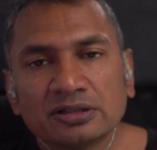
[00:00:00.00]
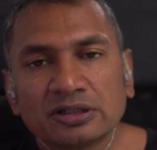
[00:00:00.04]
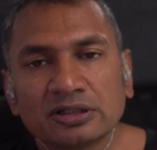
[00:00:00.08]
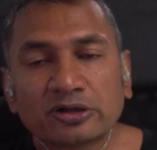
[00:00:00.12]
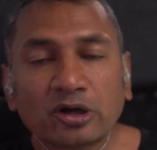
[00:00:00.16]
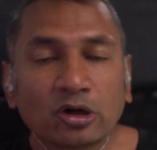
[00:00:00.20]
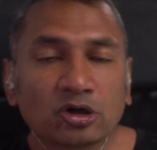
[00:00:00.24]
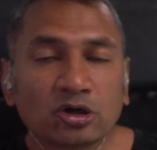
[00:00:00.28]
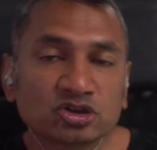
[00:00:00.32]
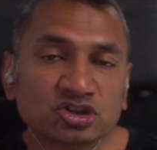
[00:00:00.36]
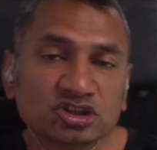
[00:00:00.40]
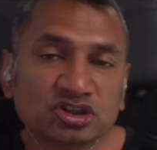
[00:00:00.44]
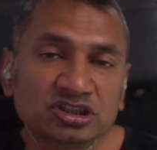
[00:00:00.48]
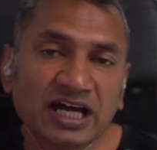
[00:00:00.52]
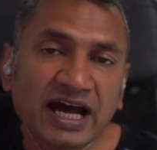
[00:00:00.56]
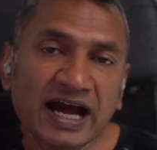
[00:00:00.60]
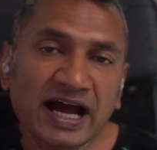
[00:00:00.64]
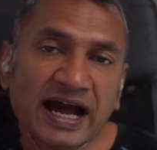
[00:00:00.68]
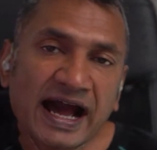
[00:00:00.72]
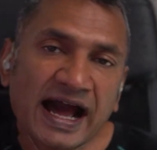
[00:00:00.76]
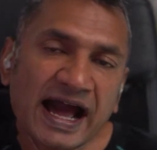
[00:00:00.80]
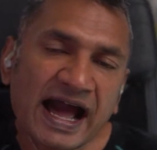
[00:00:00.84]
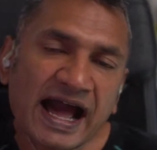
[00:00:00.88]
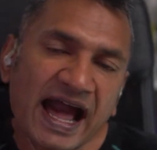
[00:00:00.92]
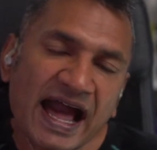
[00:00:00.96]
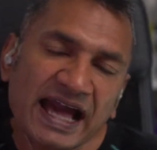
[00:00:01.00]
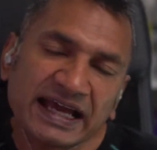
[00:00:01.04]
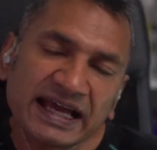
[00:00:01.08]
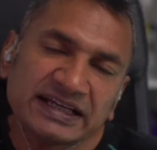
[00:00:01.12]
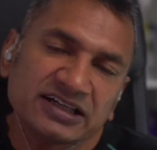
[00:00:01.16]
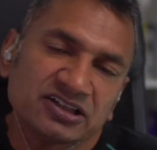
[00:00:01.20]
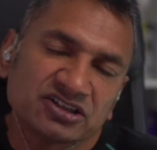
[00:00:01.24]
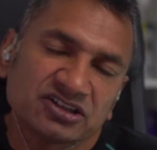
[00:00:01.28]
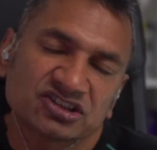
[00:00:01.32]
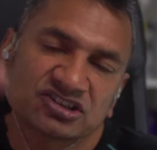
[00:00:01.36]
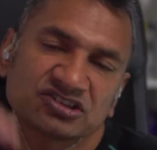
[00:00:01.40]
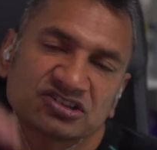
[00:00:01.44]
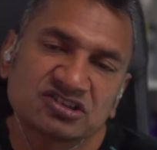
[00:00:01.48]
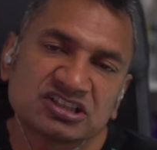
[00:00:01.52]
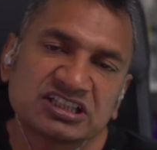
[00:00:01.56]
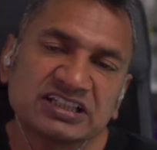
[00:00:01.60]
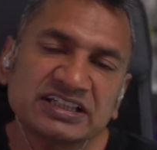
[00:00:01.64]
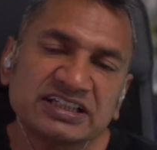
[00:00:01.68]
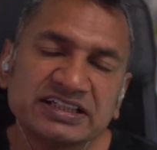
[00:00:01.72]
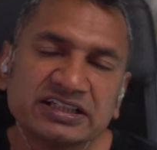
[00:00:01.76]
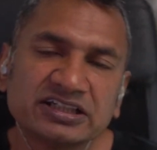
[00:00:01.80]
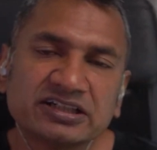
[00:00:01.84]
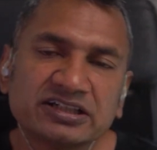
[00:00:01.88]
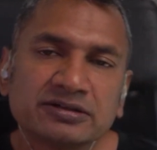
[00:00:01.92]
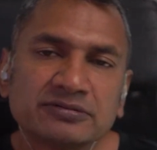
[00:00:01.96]
go to the highest
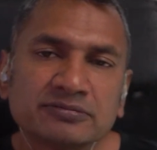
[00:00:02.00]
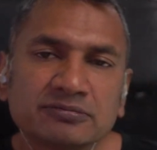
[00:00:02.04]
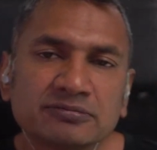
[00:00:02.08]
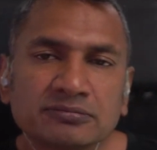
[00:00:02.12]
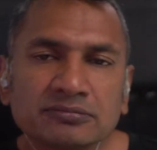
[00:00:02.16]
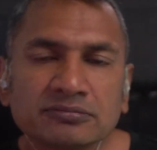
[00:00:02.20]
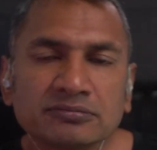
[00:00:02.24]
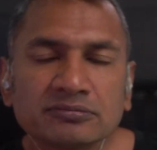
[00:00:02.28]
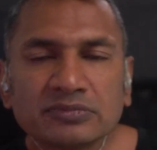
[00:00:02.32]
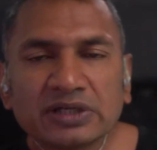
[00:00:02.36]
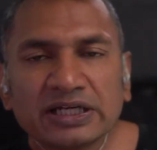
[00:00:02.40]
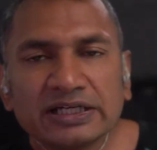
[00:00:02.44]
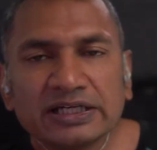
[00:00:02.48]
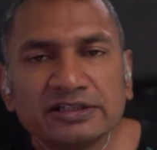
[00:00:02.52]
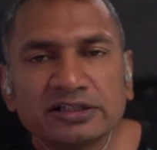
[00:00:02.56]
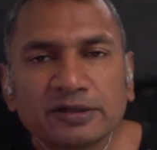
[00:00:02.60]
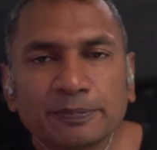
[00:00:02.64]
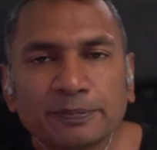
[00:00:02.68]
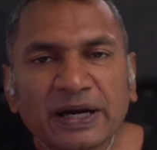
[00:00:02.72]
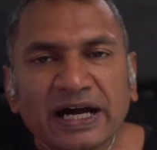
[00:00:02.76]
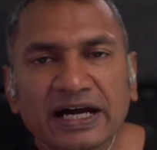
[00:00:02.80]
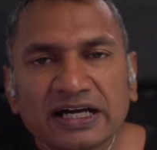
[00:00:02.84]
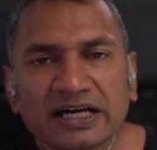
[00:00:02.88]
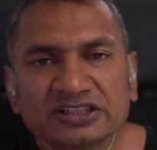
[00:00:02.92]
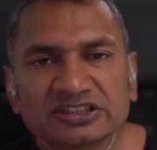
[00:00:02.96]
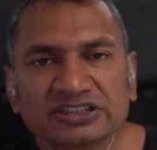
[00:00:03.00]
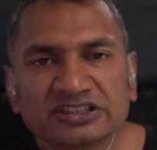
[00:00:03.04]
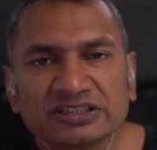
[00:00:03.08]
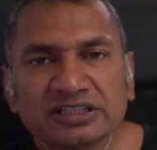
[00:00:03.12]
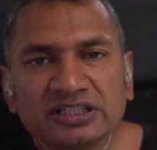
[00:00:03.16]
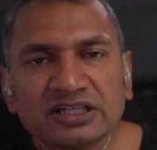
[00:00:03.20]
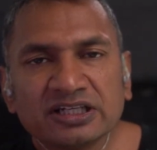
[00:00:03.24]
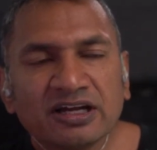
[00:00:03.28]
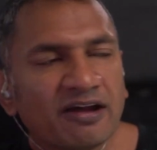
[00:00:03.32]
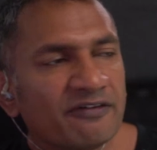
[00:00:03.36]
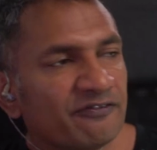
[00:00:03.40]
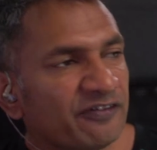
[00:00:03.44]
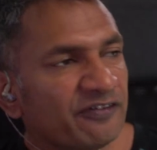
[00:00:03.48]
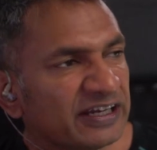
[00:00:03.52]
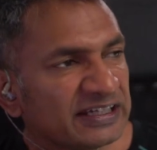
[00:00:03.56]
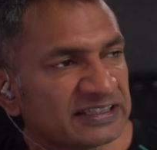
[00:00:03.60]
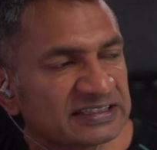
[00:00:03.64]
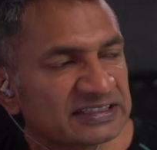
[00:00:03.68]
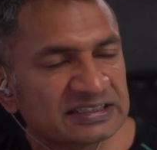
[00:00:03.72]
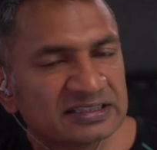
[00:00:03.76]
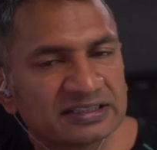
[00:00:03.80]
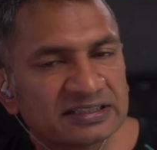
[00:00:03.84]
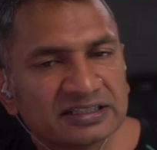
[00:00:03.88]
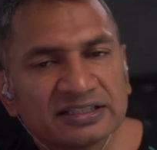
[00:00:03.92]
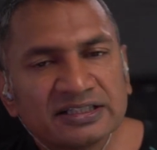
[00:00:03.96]
tier in the party.
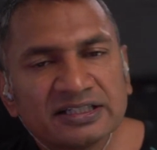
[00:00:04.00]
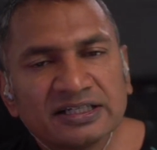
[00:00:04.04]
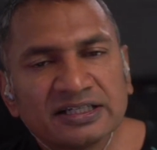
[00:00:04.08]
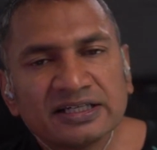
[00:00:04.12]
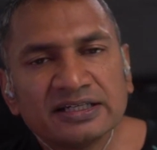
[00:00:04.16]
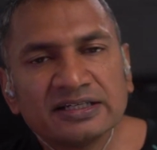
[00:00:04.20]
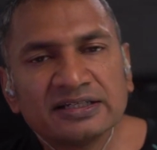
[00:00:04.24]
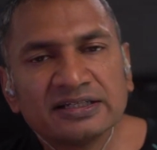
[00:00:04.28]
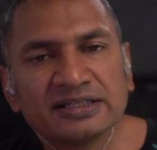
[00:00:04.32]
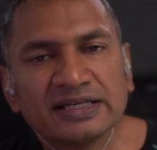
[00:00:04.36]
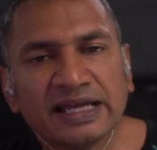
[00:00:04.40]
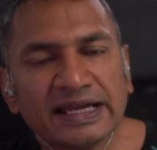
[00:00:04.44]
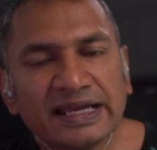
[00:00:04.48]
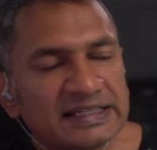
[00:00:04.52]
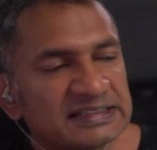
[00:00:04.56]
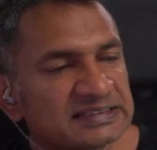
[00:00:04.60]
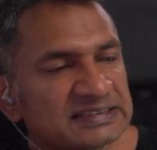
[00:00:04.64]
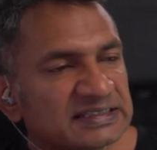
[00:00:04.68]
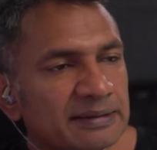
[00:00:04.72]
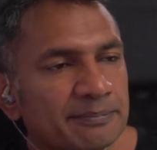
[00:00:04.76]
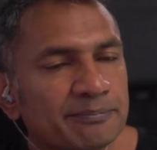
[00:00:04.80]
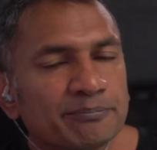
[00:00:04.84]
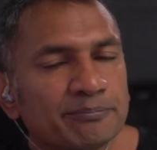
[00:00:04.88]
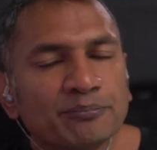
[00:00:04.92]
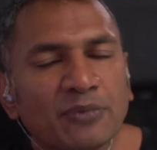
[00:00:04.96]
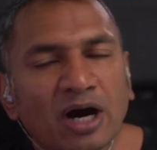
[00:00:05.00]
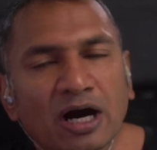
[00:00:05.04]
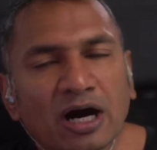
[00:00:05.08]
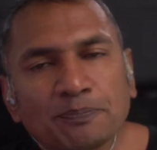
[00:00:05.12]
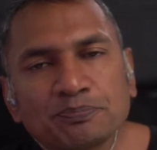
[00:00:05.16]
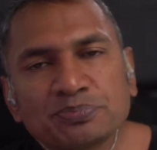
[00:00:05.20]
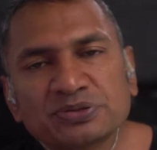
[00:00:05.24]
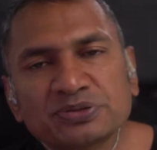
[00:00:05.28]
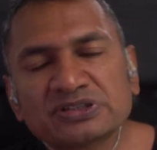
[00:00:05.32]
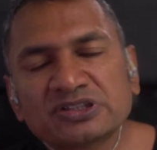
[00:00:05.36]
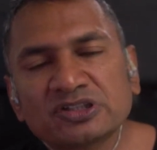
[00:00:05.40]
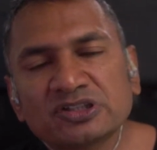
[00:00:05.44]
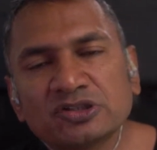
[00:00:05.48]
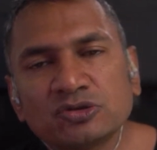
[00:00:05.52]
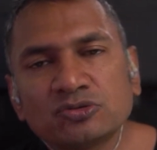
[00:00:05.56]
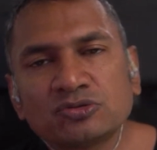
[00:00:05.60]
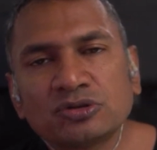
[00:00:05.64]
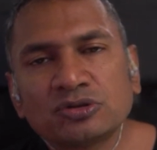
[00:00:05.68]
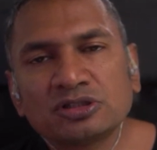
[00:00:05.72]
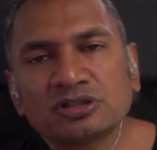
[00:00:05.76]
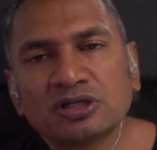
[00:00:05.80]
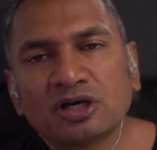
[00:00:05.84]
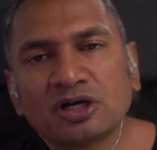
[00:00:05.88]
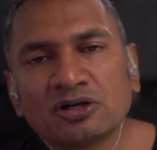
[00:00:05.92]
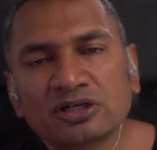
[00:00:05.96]
This is a
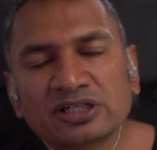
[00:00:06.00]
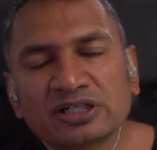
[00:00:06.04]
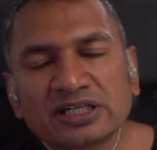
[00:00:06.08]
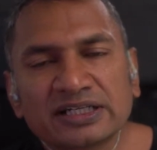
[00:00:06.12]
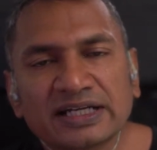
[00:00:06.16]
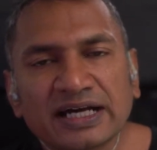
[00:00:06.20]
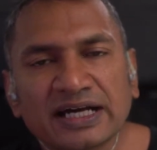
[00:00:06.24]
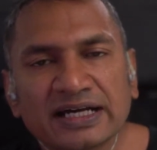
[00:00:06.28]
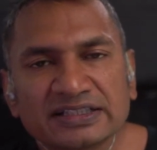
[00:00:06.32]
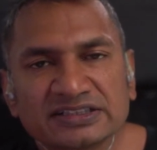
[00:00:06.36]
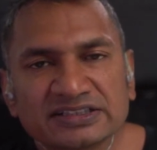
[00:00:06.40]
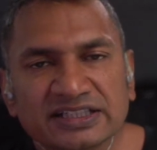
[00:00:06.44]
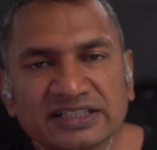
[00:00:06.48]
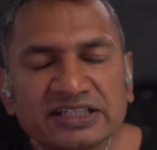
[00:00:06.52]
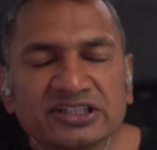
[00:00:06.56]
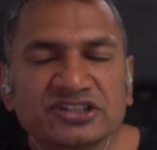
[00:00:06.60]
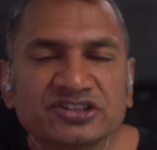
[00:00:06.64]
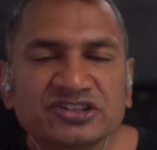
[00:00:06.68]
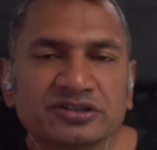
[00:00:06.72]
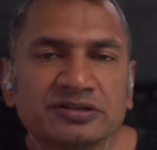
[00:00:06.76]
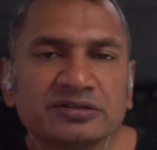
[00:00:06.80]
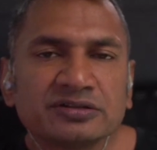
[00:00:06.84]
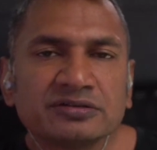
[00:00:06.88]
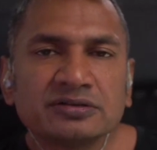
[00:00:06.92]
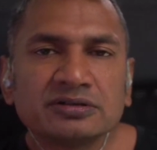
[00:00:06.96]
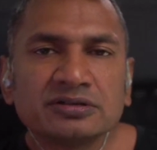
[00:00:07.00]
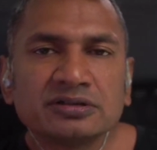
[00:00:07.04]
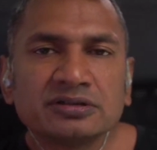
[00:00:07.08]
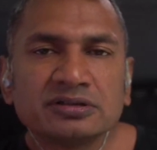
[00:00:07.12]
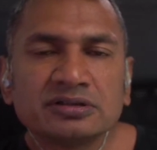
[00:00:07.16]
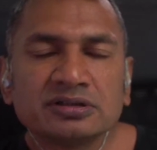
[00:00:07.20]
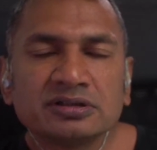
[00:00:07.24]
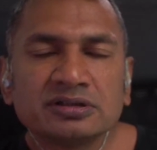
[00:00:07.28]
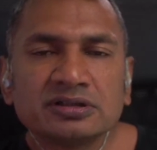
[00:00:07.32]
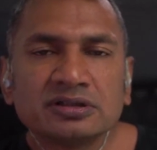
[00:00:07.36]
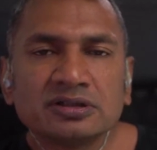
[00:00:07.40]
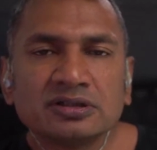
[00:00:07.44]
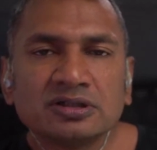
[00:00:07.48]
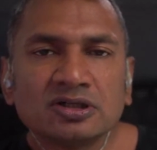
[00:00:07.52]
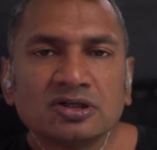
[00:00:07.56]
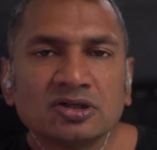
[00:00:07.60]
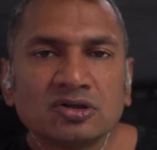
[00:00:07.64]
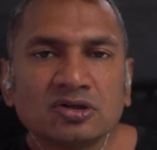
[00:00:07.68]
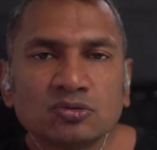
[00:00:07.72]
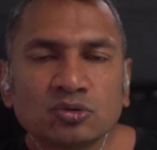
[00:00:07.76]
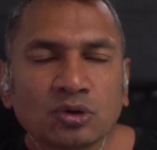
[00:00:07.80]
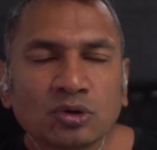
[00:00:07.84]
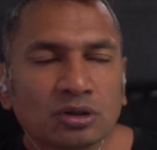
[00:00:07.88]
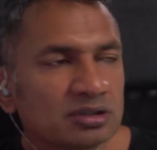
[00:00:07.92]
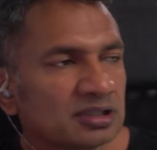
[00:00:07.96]
mobster-run organisation,
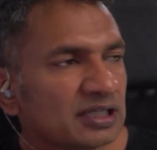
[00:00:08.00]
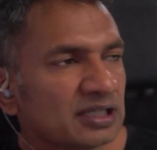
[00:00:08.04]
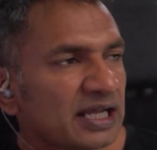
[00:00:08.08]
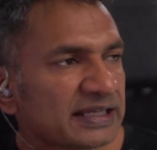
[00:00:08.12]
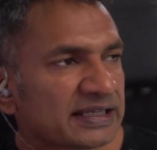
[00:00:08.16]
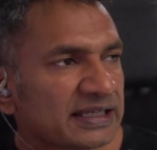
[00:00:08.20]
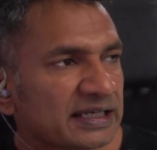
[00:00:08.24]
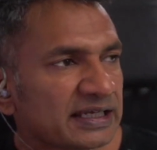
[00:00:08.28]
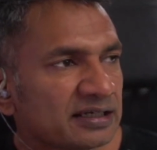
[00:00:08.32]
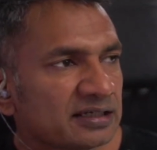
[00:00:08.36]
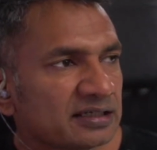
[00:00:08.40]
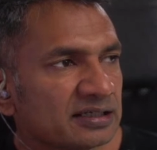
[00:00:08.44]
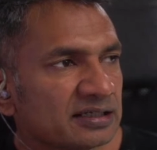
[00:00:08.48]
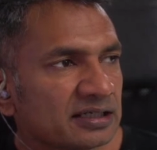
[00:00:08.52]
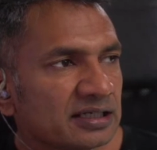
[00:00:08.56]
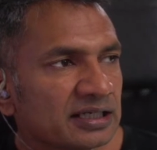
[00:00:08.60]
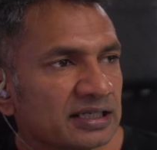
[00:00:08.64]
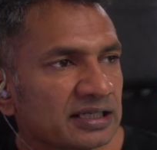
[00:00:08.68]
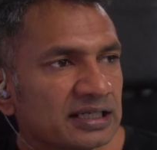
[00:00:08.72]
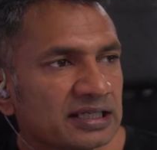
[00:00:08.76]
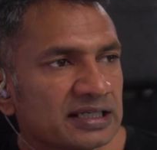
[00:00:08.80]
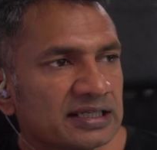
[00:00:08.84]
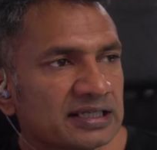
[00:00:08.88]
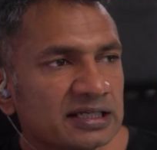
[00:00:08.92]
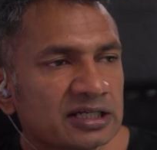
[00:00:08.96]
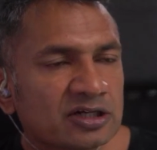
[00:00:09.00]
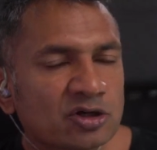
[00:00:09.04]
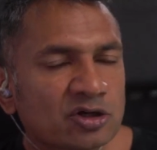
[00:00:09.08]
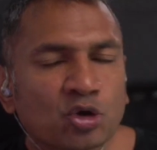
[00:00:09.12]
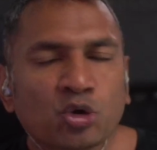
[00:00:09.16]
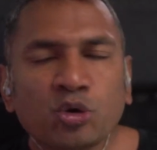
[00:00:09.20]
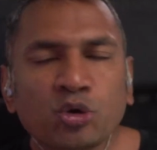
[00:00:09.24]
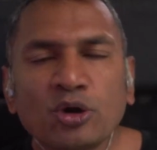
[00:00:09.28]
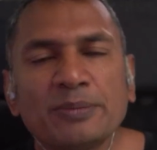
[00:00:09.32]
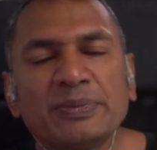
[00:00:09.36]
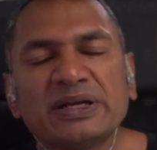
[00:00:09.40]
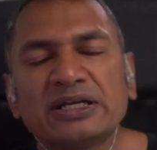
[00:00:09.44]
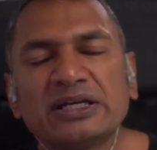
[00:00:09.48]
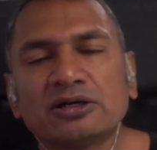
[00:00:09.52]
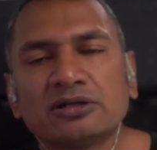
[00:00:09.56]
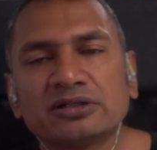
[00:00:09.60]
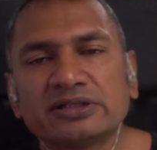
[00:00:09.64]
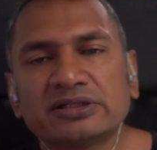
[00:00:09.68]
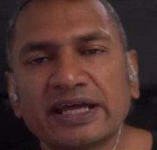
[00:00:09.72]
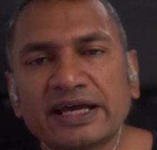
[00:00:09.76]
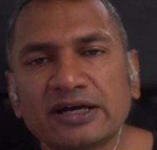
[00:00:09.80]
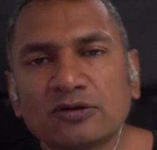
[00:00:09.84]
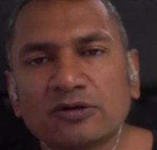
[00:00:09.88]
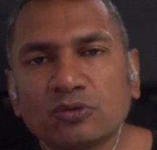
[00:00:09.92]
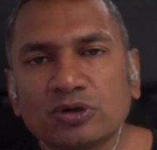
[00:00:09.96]
run like a criminal
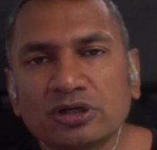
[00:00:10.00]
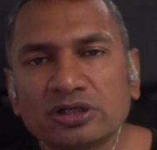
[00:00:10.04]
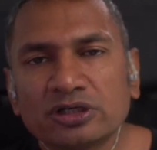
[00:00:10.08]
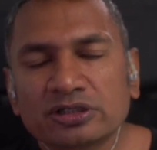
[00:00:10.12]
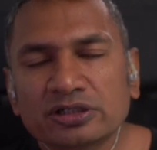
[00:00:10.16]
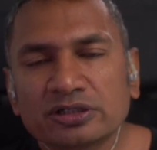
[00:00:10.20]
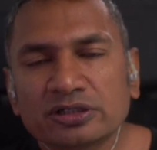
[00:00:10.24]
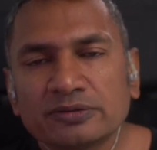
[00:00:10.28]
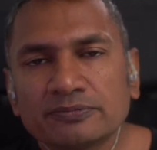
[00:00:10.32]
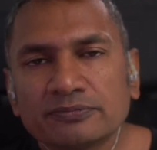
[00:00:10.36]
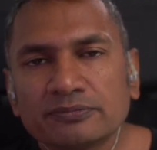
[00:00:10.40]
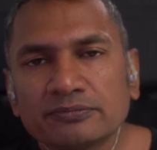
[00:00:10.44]
network,